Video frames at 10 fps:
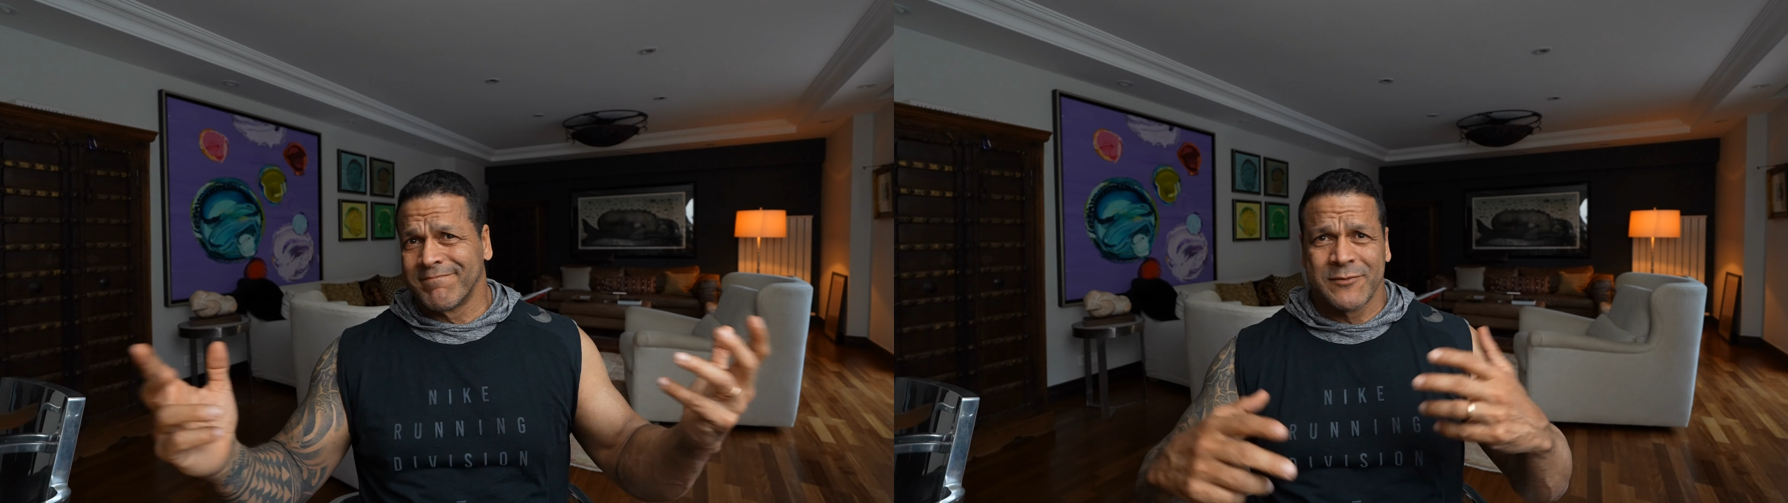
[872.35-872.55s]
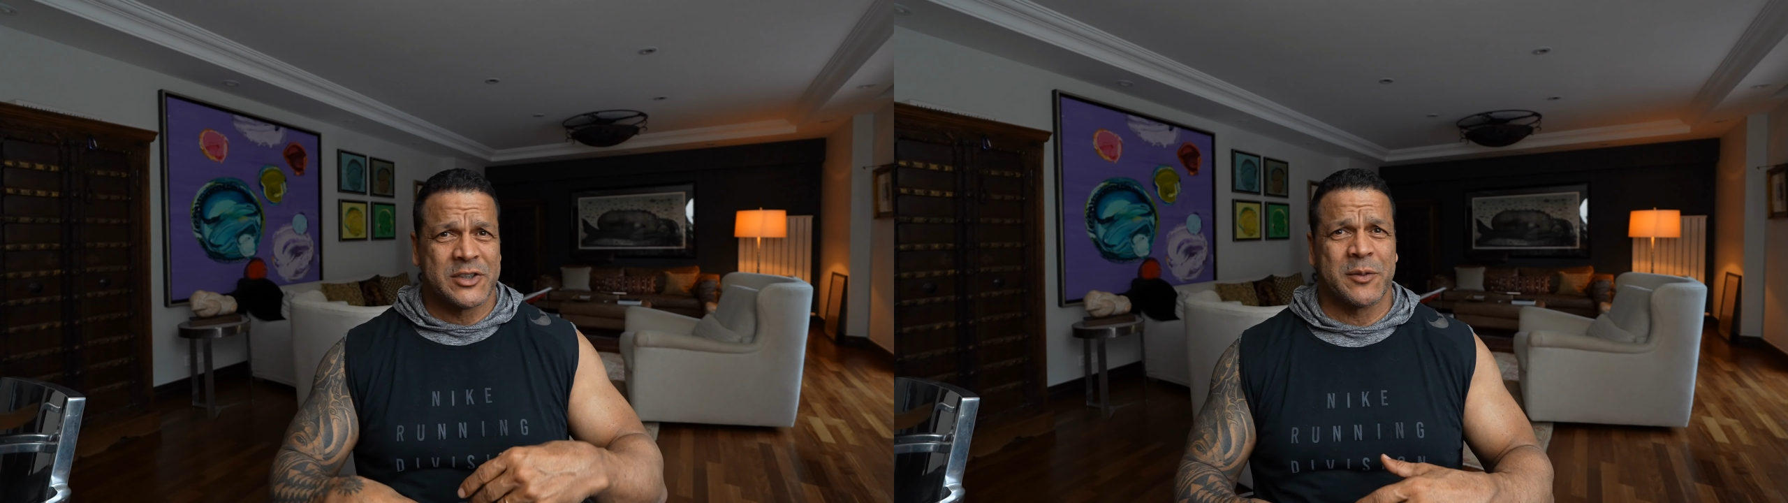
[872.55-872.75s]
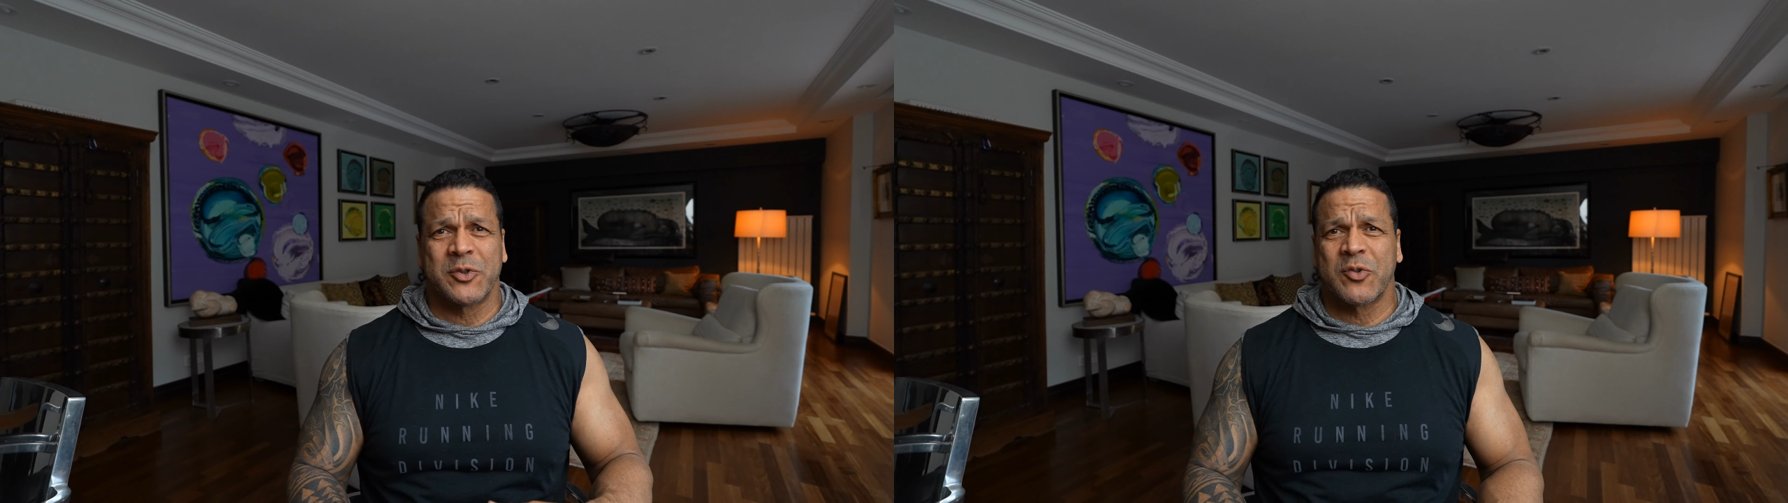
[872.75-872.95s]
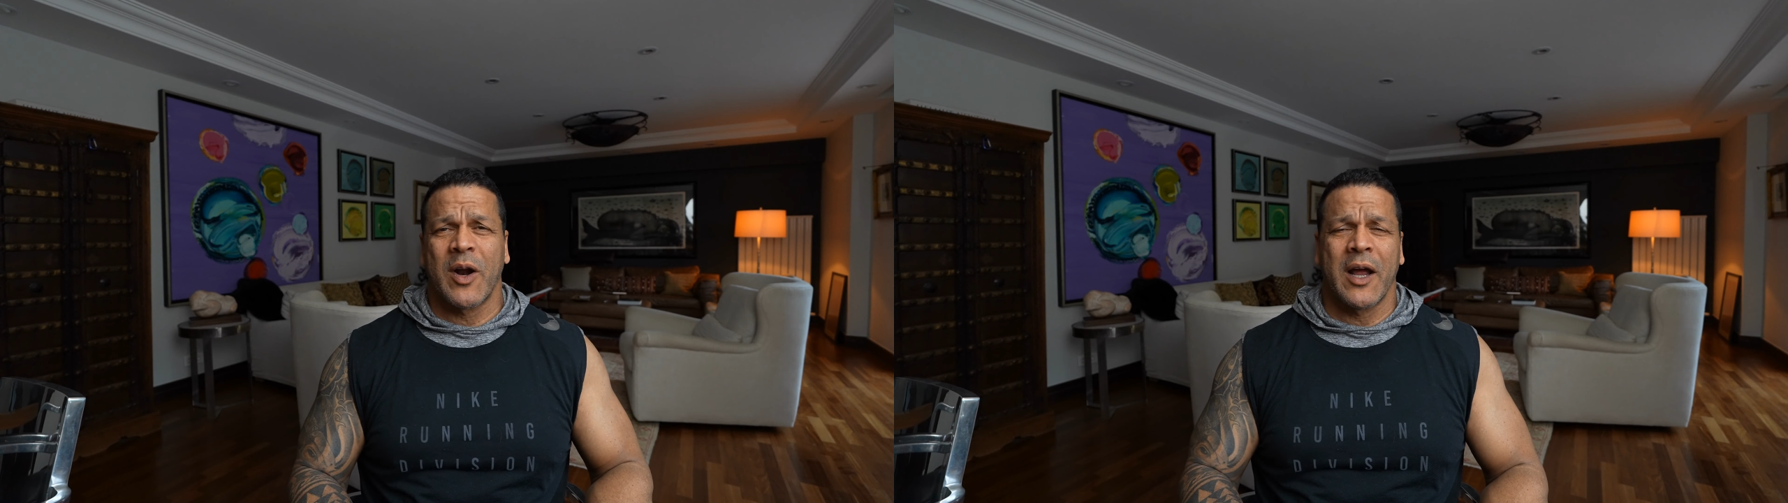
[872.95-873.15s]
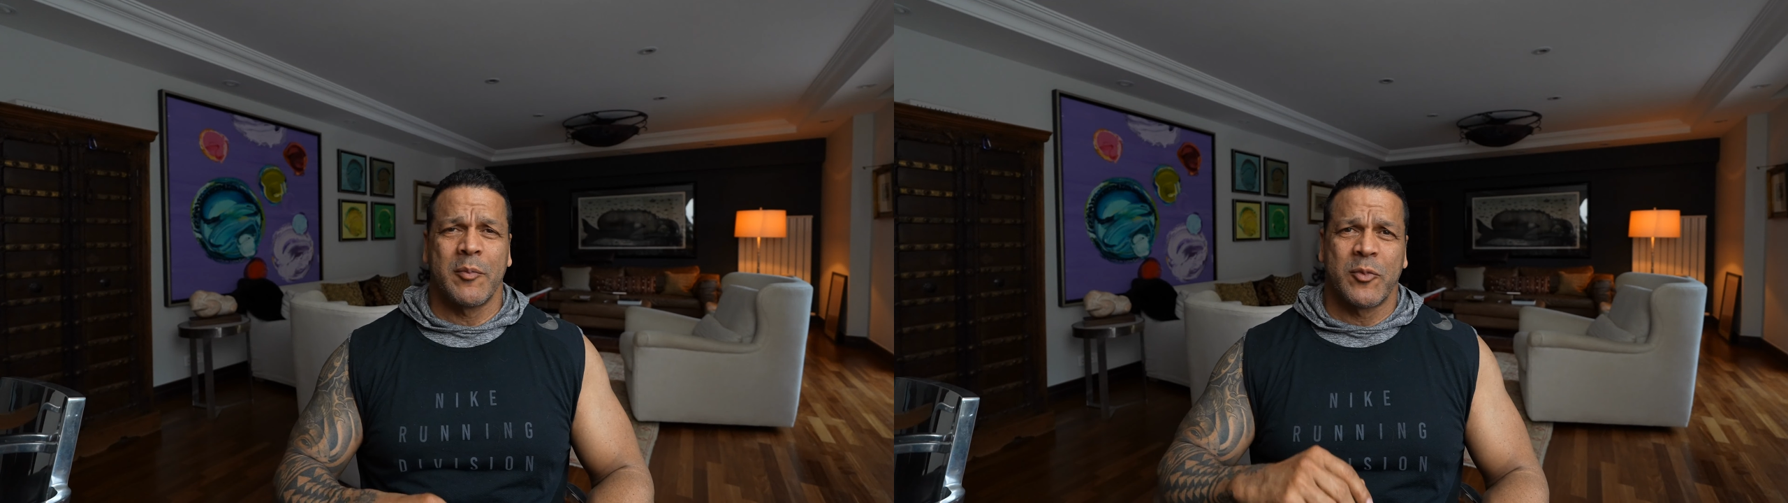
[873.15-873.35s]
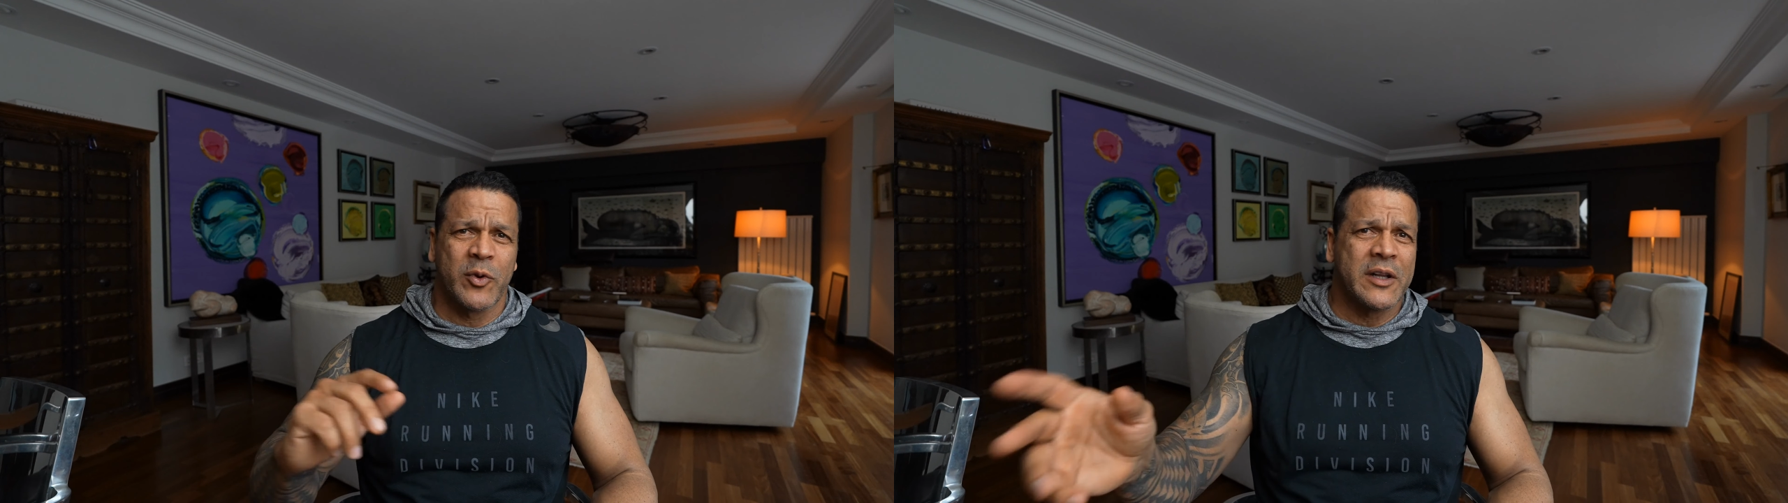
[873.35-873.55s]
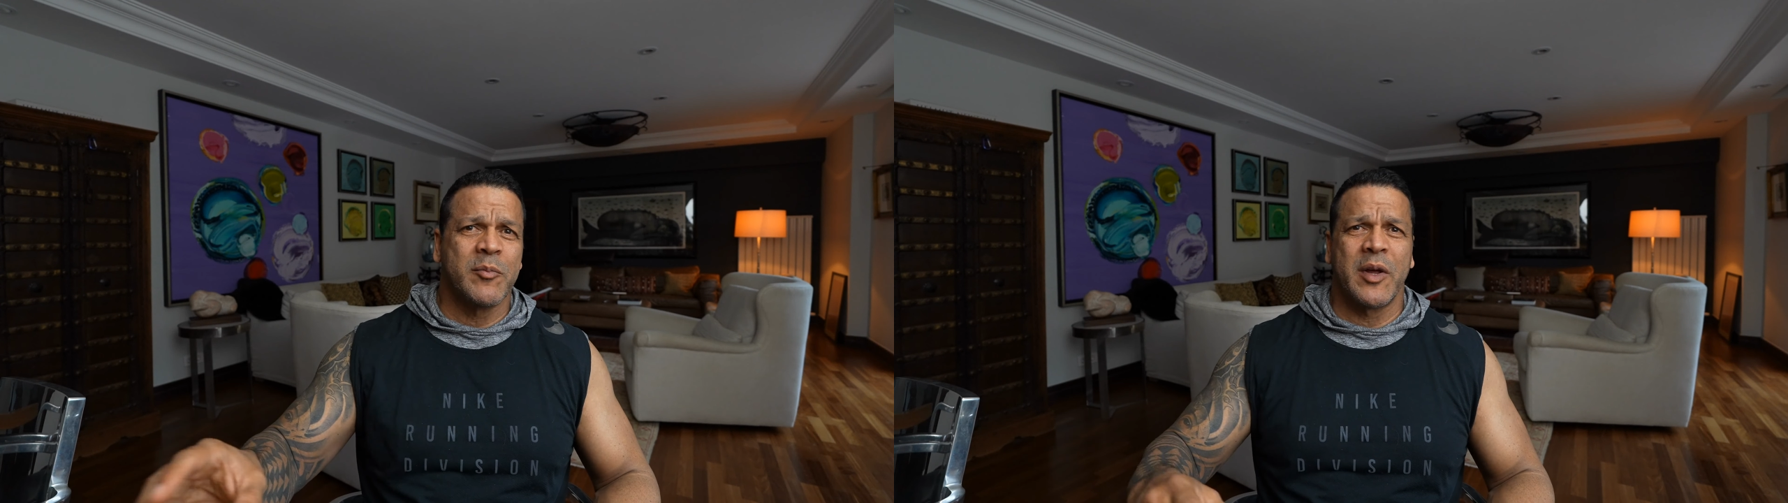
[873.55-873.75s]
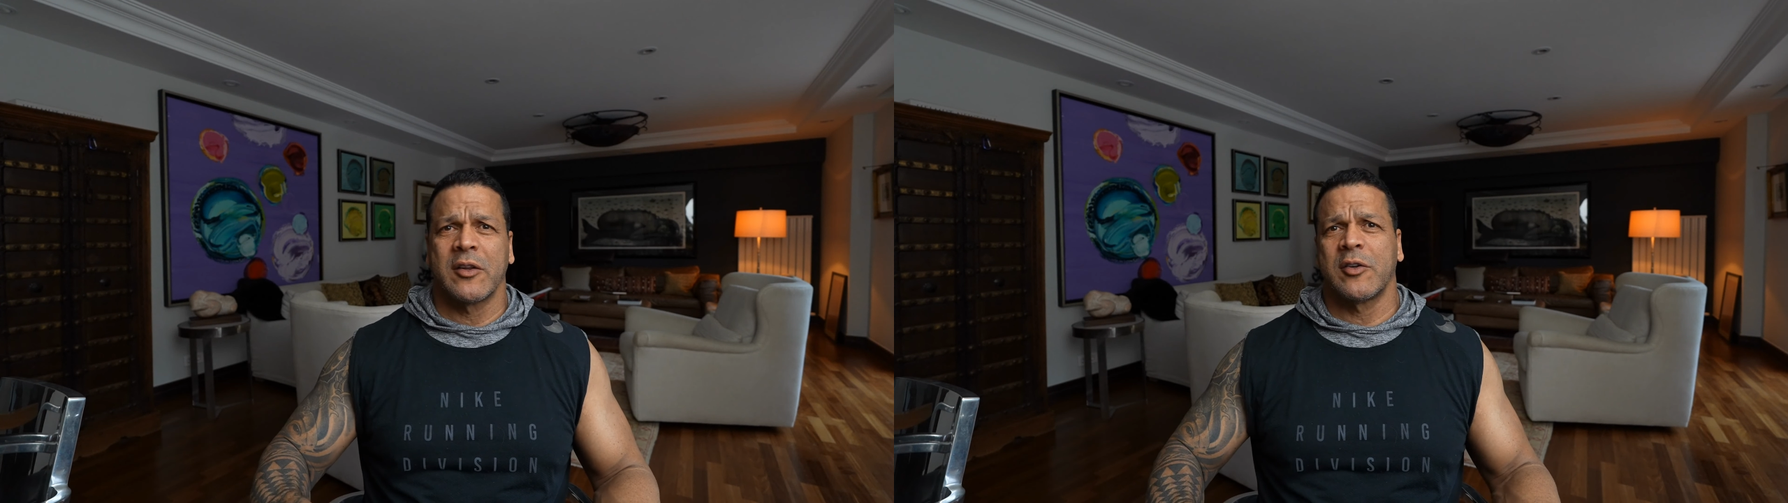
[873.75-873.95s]
Subscribe. Ring
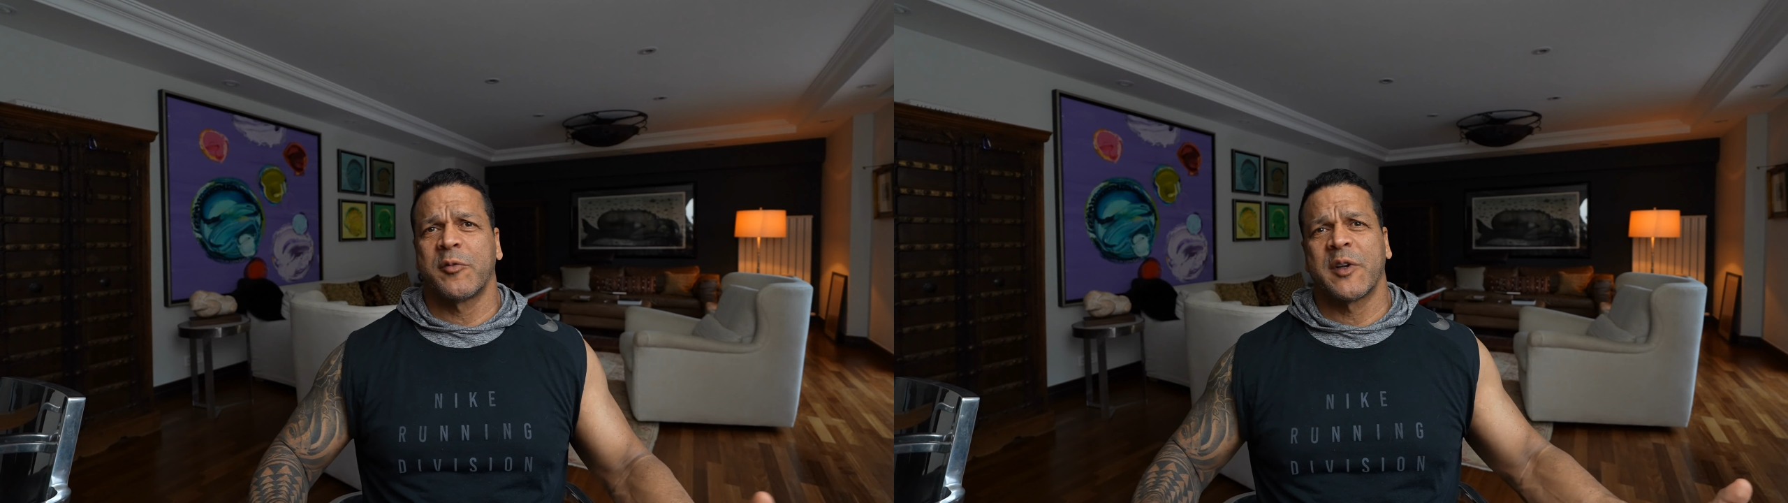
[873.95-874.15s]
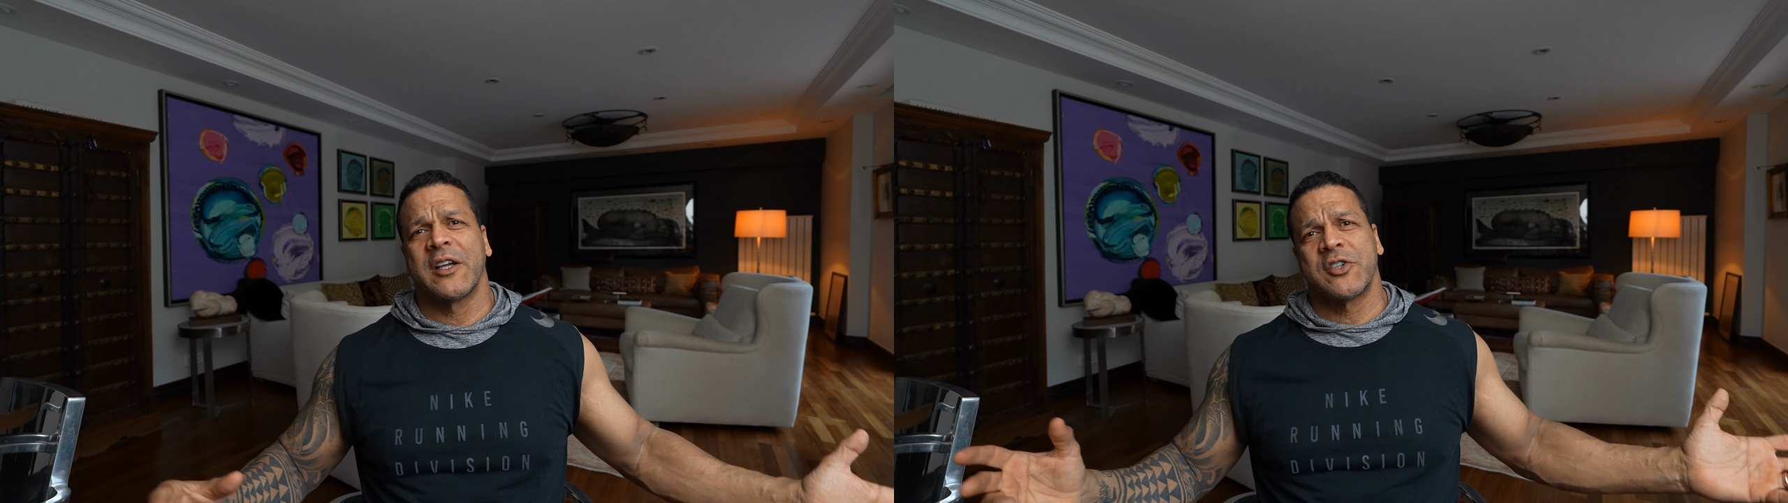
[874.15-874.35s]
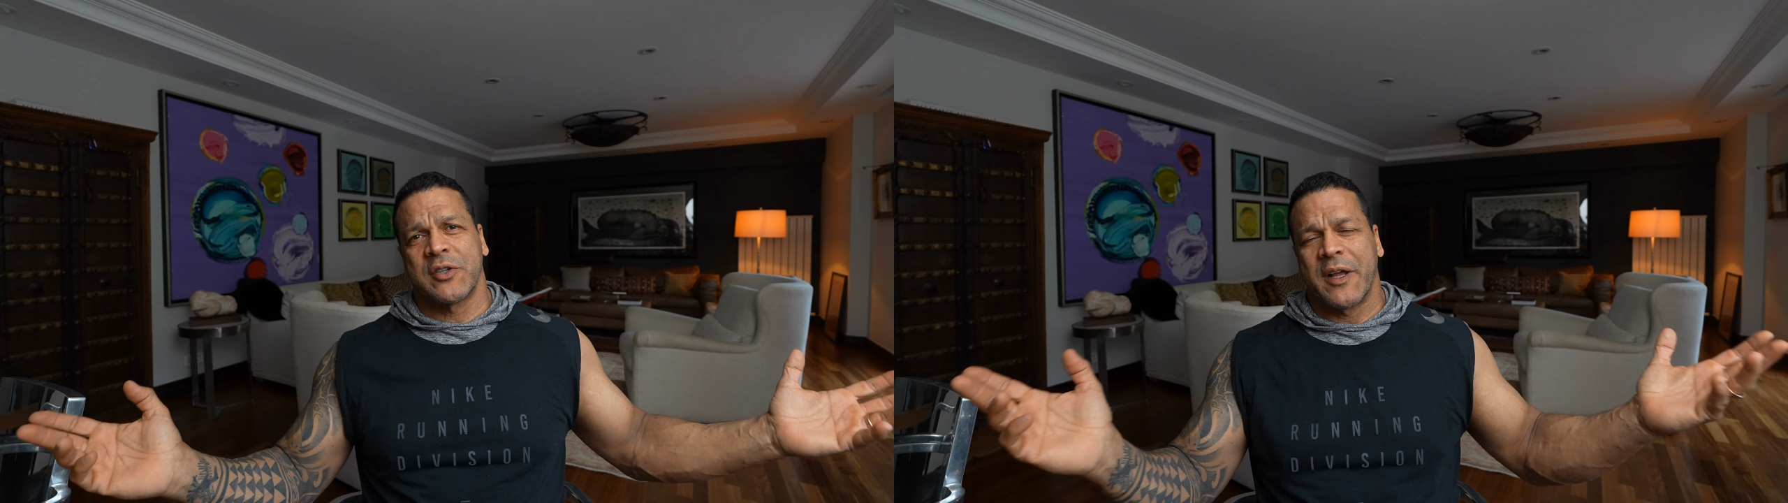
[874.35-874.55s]
the bell notification.